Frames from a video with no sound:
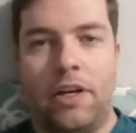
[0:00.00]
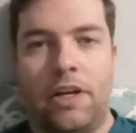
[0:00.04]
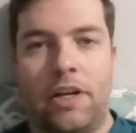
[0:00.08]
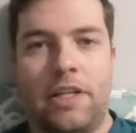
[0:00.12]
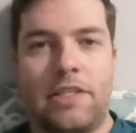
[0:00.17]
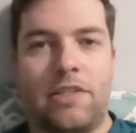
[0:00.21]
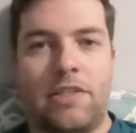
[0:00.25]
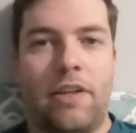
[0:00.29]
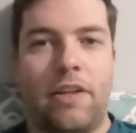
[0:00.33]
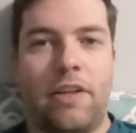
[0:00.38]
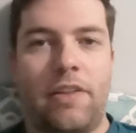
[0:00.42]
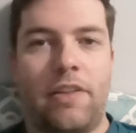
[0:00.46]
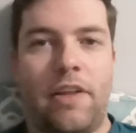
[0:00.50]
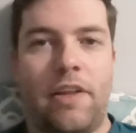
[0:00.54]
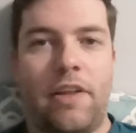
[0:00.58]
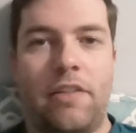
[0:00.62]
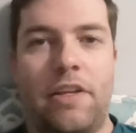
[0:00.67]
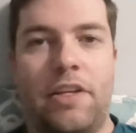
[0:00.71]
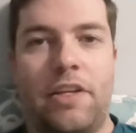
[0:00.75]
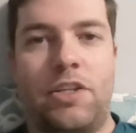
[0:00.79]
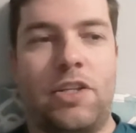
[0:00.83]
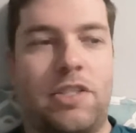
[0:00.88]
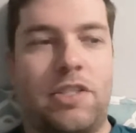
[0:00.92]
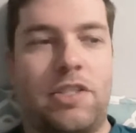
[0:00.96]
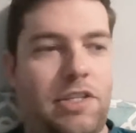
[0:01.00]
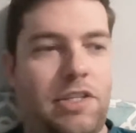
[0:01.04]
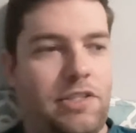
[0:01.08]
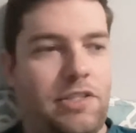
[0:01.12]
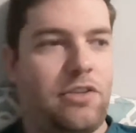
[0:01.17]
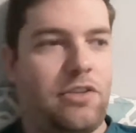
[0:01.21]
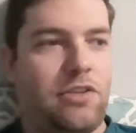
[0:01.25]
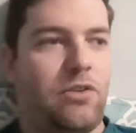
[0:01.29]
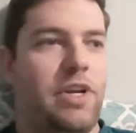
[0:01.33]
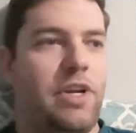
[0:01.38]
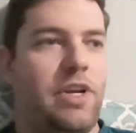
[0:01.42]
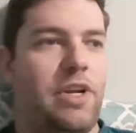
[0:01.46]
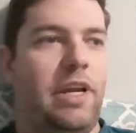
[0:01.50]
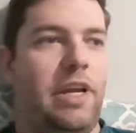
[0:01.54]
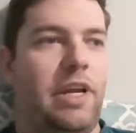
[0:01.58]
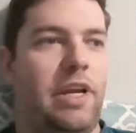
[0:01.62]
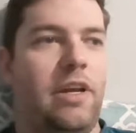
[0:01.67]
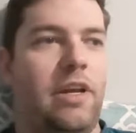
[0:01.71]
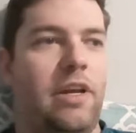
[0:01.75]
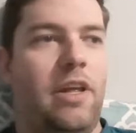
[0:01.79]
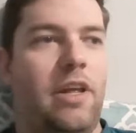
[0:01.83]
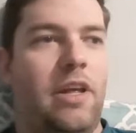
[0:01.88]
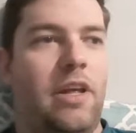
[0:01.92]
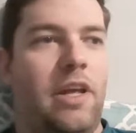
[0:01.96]
It's not that they just disagree.
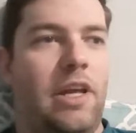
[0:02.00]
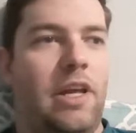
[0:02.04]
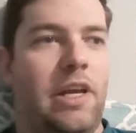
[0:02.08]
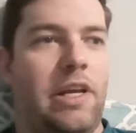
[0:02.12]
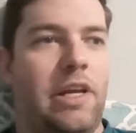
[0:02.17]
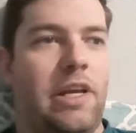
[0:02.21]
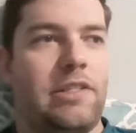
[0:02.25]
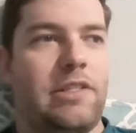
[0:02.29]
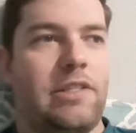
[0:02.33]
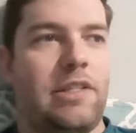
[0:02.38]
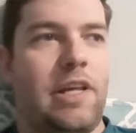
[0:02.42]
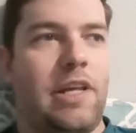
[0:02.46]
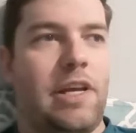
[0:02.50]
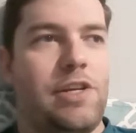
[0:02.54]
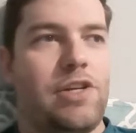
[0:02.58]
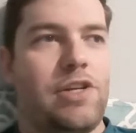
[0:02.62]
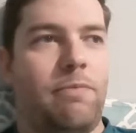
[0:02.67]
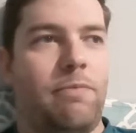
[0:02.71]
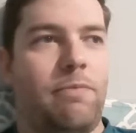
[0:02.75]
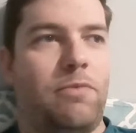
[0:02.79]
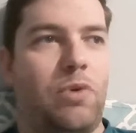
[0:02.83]
It's they jump